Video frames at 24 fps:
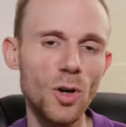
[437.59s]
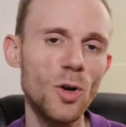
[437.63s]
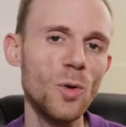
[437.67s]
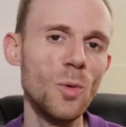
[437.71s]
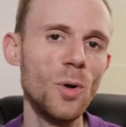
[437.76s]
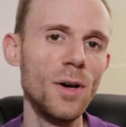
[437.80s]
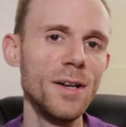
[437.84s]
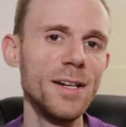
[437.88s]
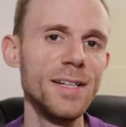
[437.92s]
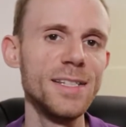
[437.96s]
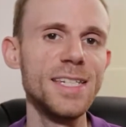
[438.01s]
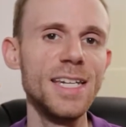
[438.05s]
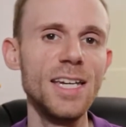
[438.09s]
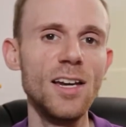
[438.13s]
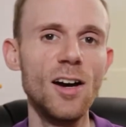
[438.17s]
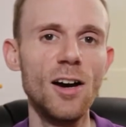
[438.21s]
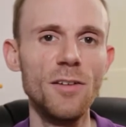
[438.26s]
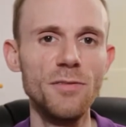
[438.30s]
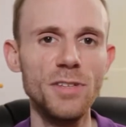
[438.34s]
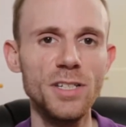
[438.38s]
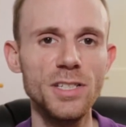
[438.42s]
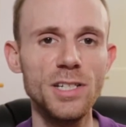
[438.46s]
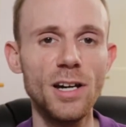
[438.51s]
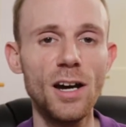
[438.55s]
quality
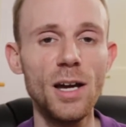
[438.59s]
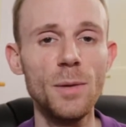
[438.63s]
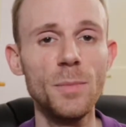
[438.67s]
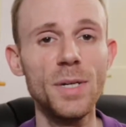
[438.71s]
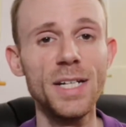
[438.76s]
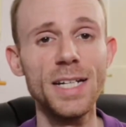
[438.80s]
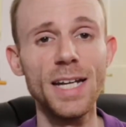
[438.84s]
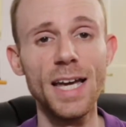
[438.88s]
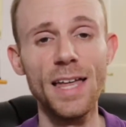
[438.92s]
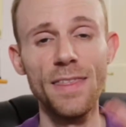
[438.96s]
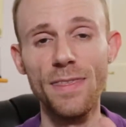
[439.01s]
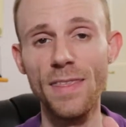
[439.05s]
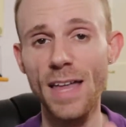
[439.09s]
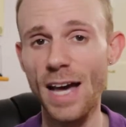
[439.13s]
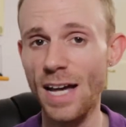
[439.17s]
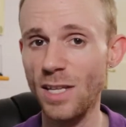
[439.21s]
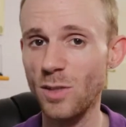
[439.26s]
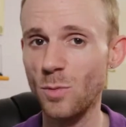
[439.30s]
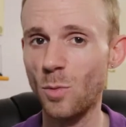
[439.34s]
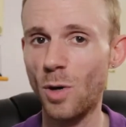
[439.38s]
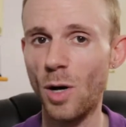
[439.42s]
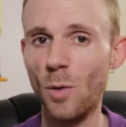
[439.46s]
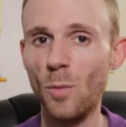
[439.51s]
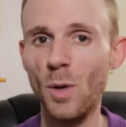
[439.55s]
of the diamond, and
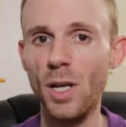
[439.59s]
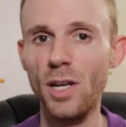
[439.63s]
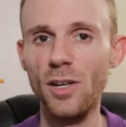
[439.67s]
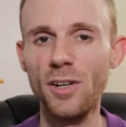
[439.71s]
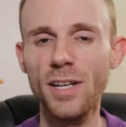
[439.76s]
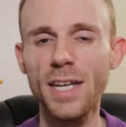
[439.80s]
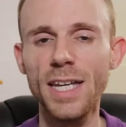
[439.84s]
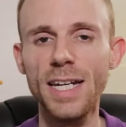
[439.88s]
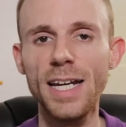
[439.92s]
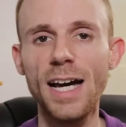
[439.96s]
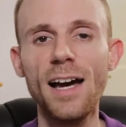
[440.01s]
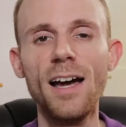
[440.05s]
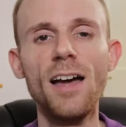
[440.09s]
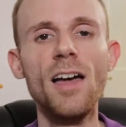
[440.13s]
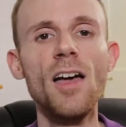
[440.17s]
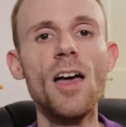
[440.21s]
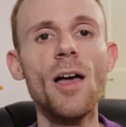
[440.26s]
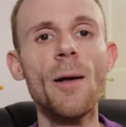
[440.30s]
that's what we're looking at.